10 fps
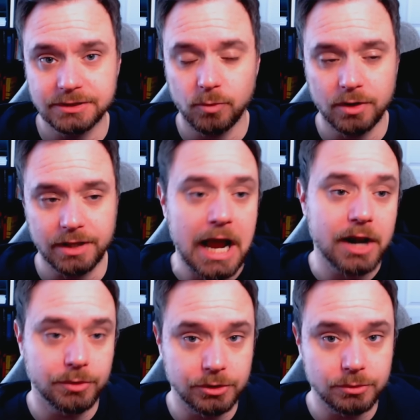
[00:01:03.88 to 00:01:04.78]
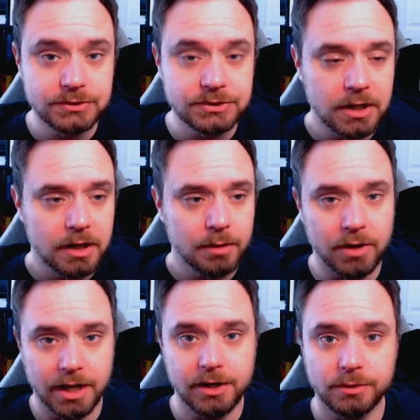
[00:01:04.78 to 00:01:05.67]
one that I don't use,
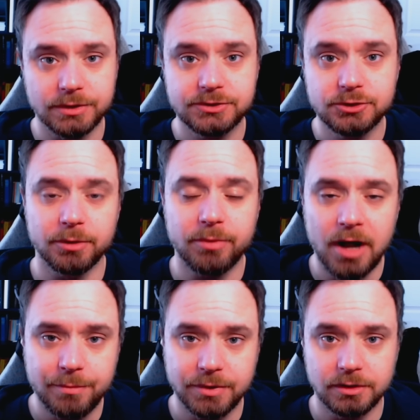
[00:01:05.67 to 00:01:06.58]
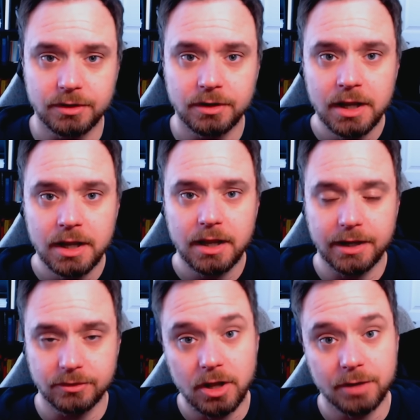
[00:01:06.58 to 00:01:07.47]
but I know is super popular and
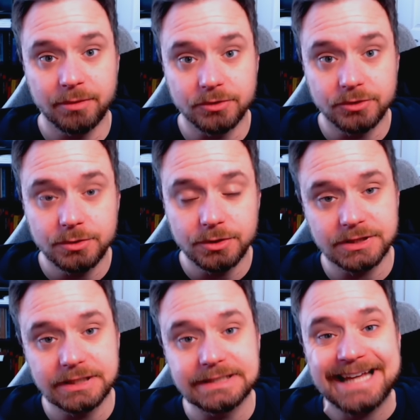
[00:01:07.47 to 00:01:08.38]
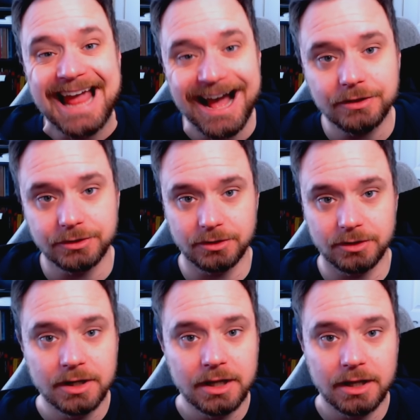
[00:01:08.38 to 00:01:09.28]
a lot of people do use it, is Calendar.
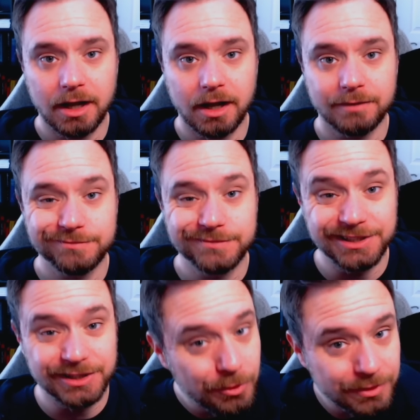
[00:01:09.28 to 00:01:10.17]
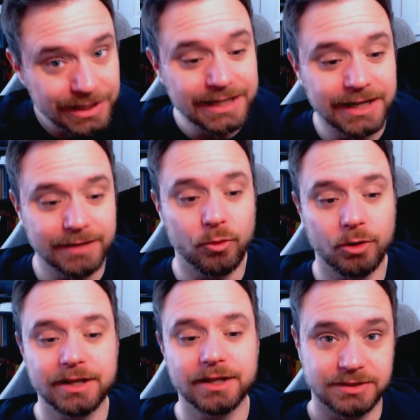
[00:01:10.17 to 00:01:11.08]
You don't need it anymore
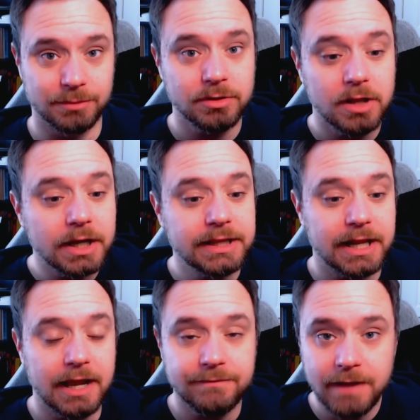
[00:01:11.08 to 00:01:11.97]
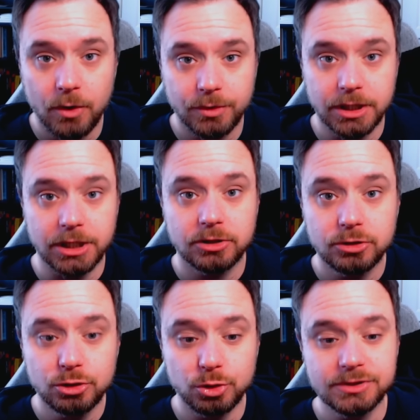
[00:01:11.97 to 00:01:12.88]
because the plugin that I found
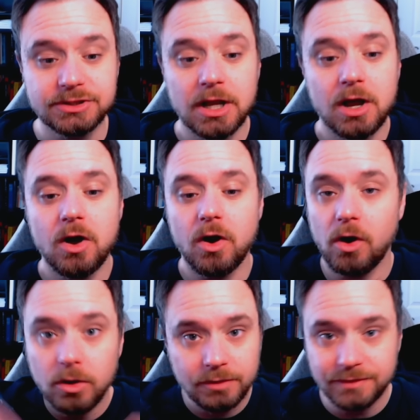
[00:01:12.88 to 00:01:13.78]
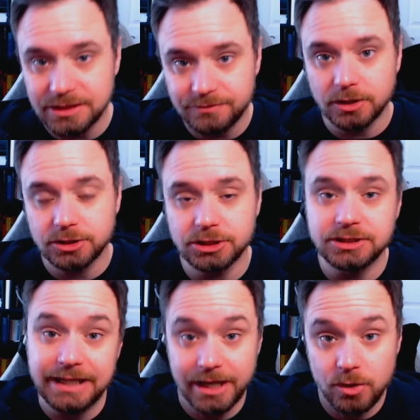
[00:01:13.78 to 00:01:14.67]
includes all of these
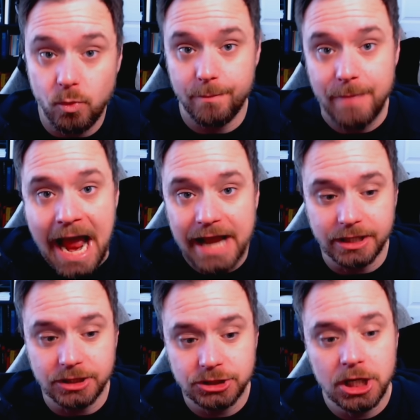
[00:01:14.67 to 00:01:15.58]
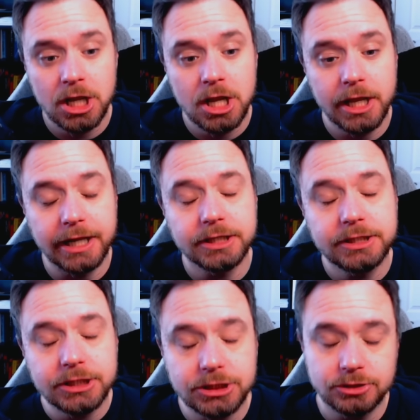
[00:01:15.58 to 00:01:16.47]
functions in one package, in
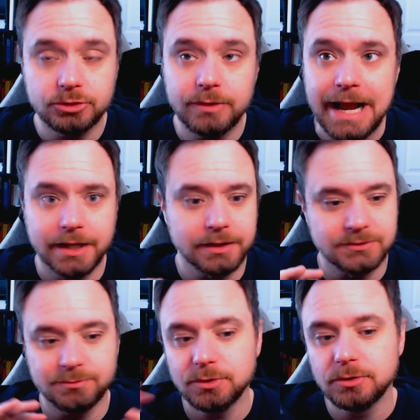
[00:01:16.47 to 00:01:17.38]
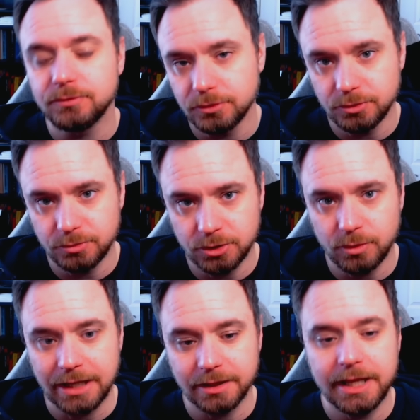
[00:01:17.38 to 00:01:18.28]
addition to adding this beautiful new
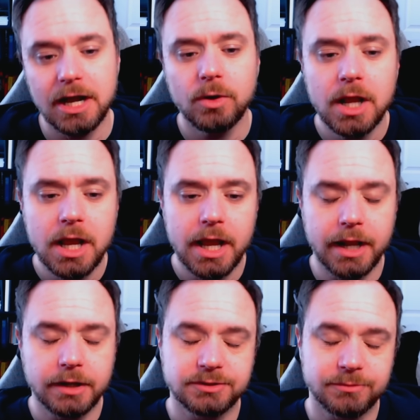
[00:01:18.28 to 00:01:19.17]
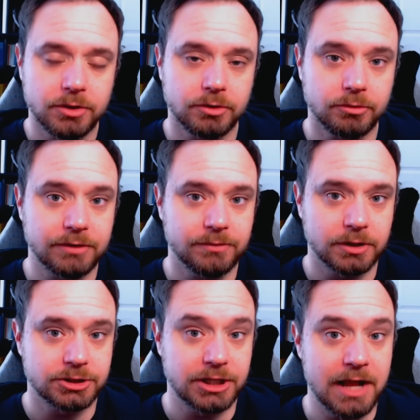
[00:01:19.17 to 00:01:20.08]
UI layout and some other great
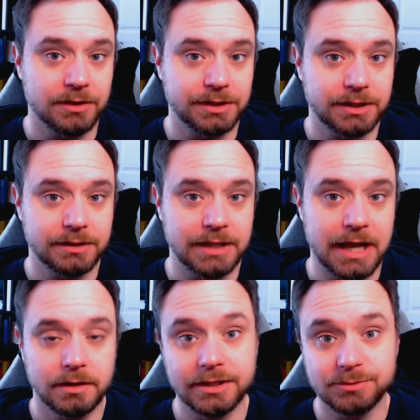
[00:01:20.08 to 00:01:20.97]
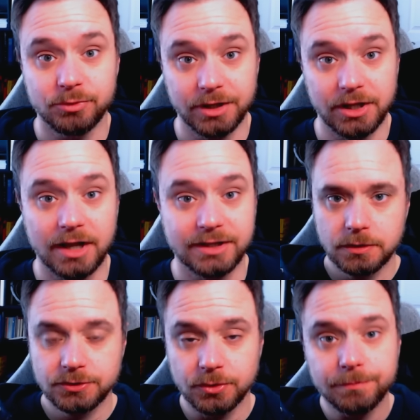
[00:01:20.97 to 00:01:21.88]
functionality that is pretty awesome.
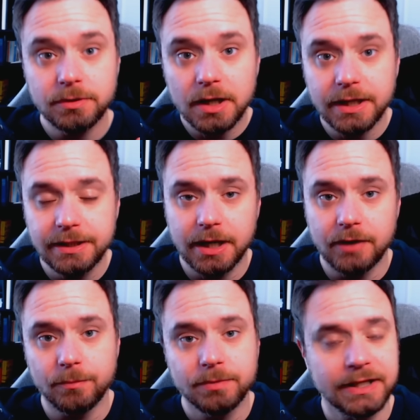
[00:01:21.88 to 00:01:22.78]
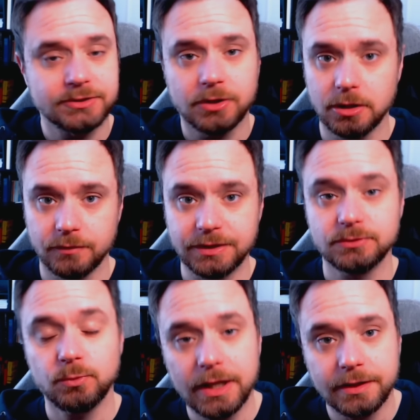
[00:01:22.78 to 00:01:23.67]
So the plugin that I replaced all of these
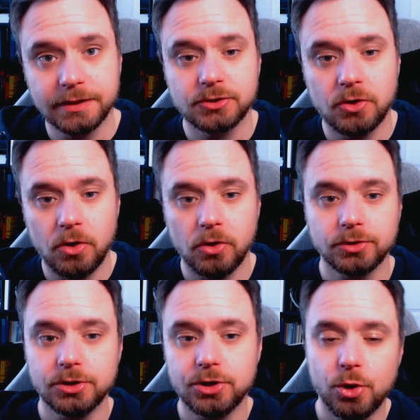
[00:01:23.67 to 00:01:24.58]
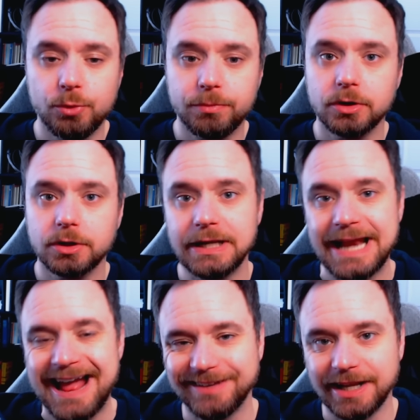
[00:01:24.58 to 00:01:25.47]
with is called Notebook
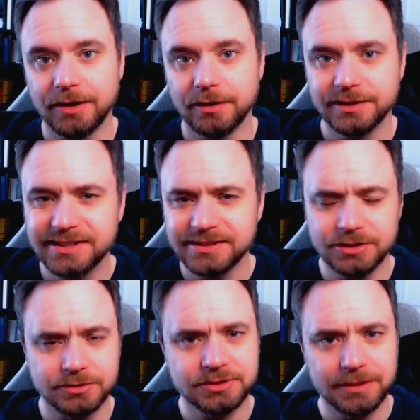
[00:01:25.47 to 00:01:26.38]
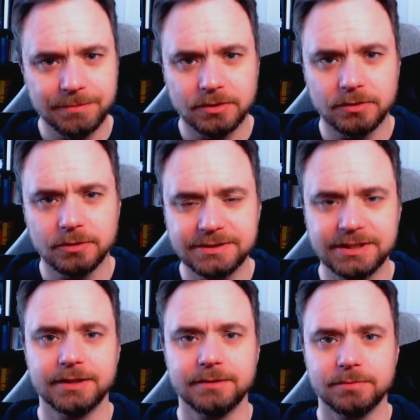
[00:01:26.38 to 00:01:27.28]
Navigator. And this isn't your typical
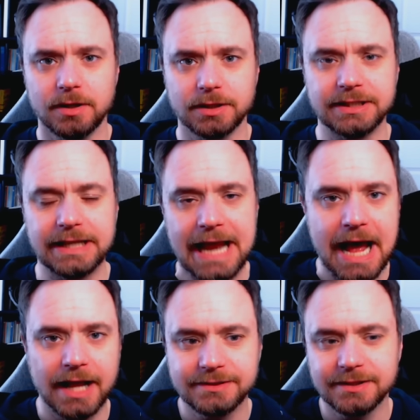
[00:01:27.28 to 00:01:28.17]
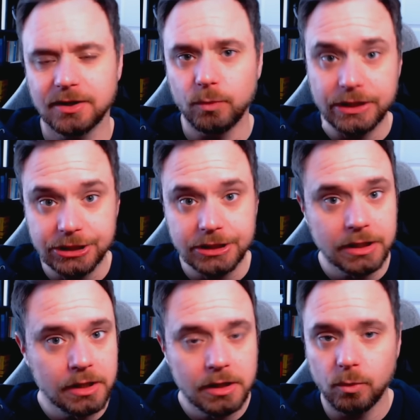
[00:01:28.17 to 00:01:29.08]
Obsidian plugin that adds like a widget
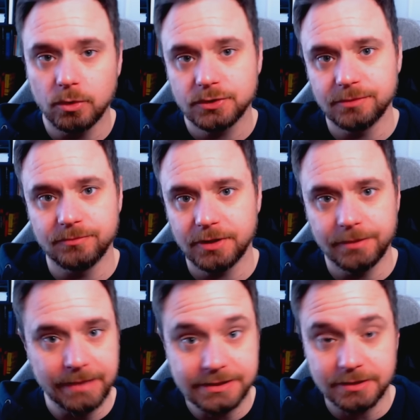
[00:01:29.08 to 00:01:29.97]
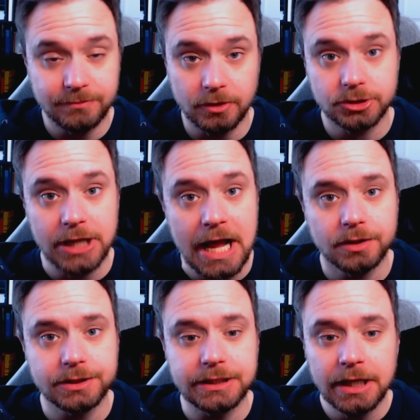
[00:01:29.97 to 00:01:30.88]
or some very basic
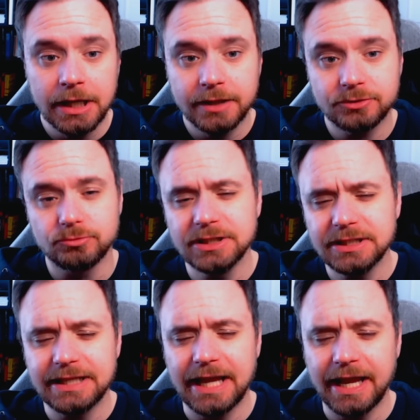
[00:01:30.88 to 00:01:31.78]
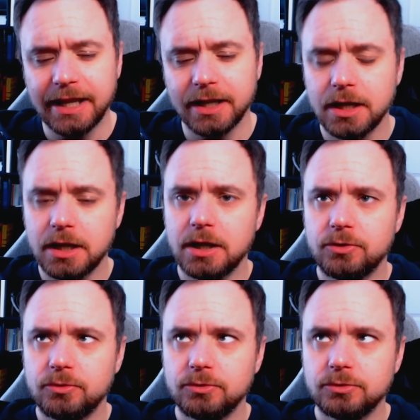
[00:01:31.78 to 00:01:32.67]
functionality. It's really a
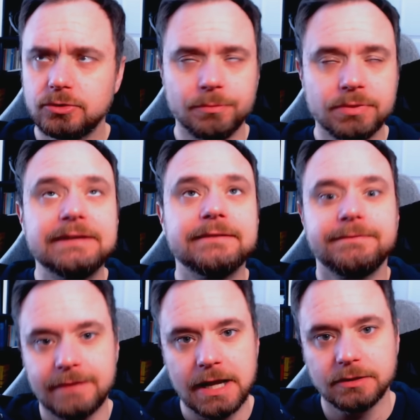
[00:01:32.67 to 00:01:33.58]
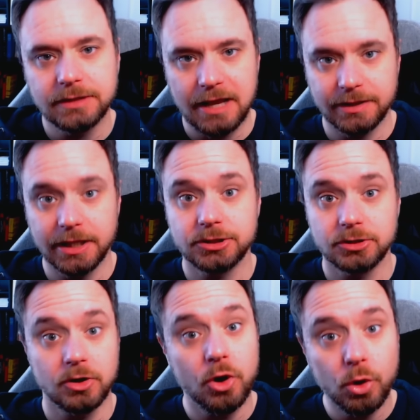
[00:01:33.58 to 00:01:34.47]
complete file
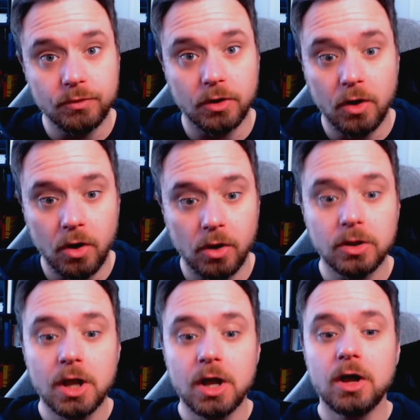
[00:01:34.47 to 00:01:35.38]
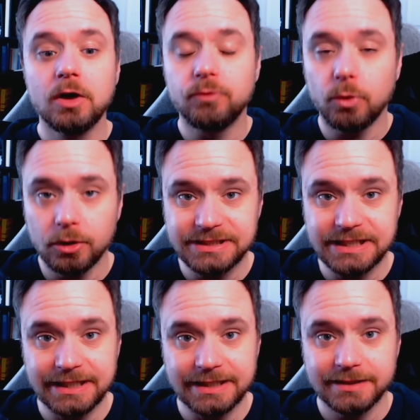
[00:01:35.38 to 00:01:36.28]
navigation overhaul for
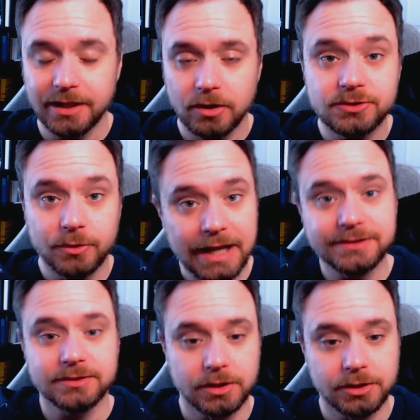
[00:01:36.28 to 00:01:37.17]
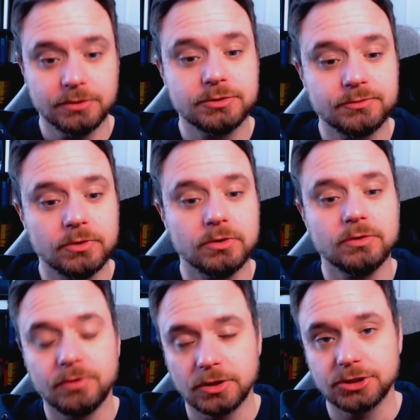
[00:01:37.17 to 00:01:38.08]
Obsidian that also adds a lot of useful
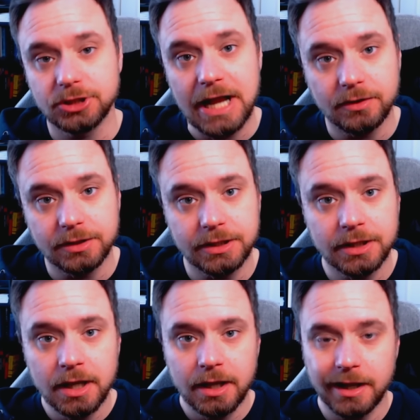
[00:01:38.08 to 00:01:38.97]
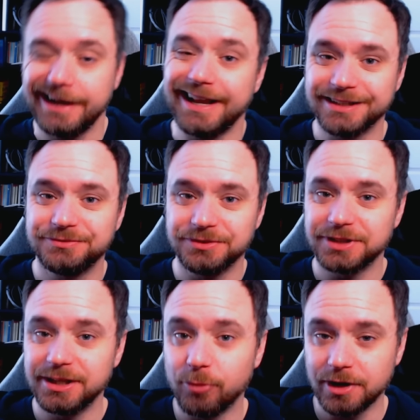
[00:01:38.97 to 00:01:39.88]
functionality and has full
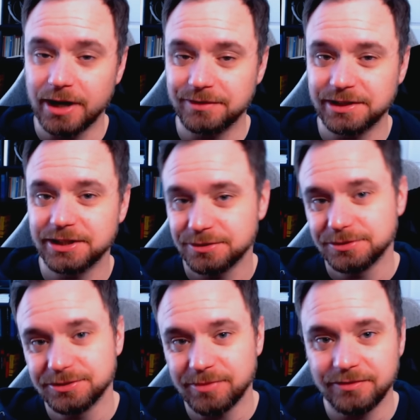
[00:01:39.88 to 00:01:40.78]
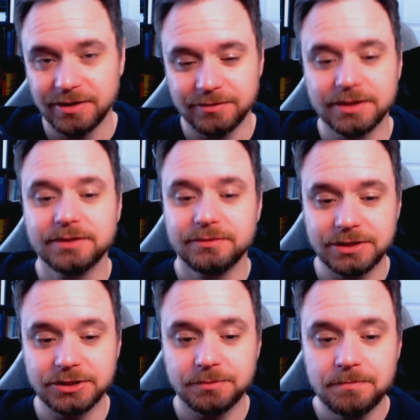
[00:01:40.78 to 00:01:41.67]
keyboard navigation, which is my favorite feature.